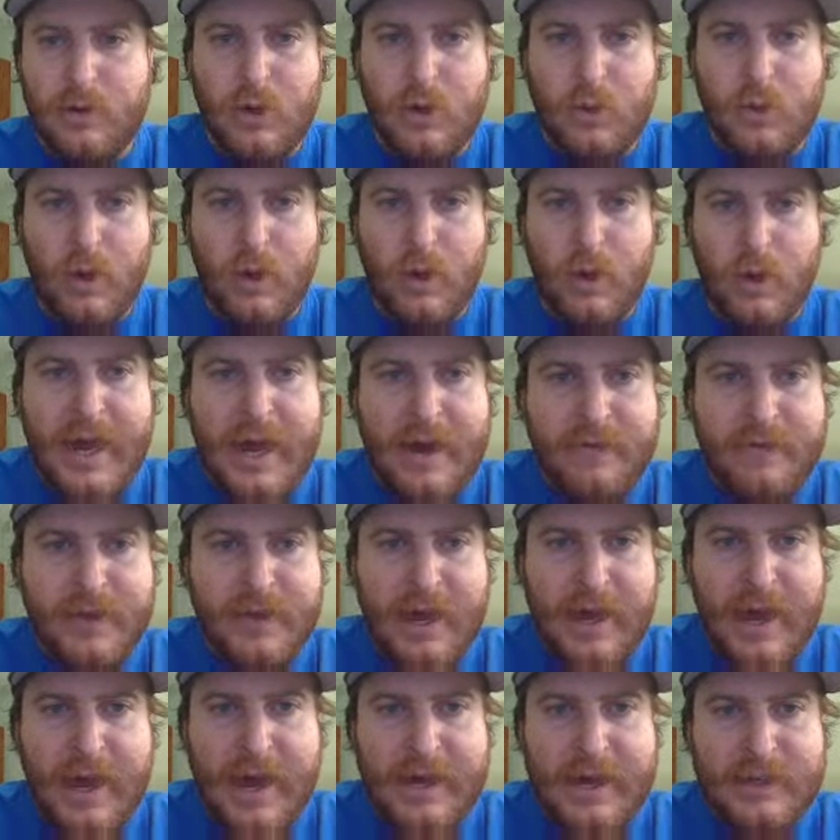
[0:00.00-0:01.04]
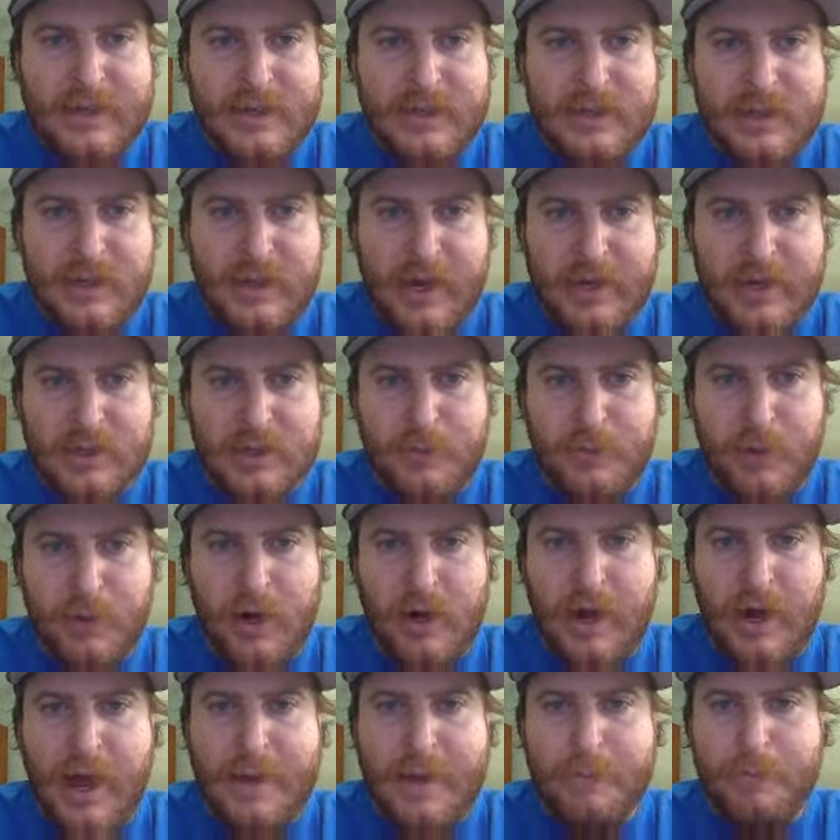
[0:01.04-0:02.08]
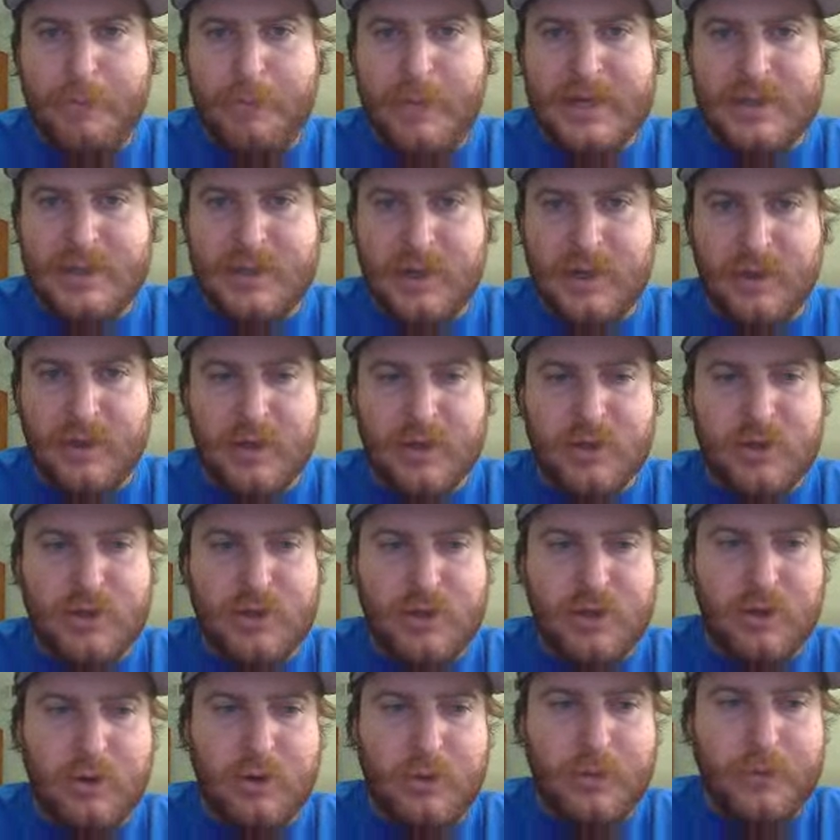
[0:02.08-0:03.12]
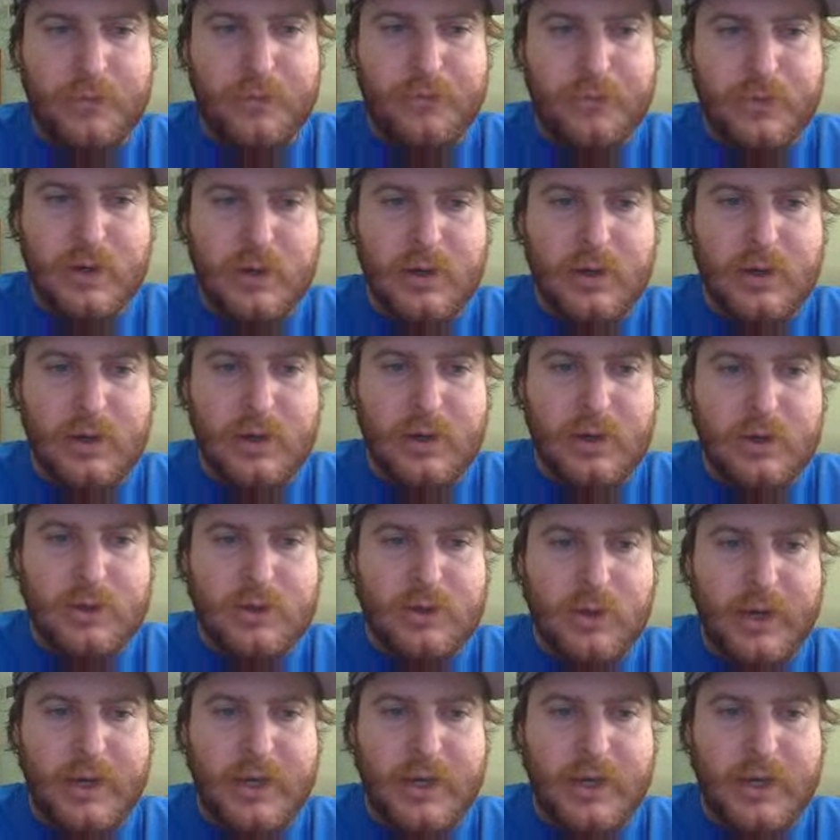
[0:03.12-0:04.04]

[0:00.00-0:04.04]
Well, I have the x dx part. I'm missing the 2. So I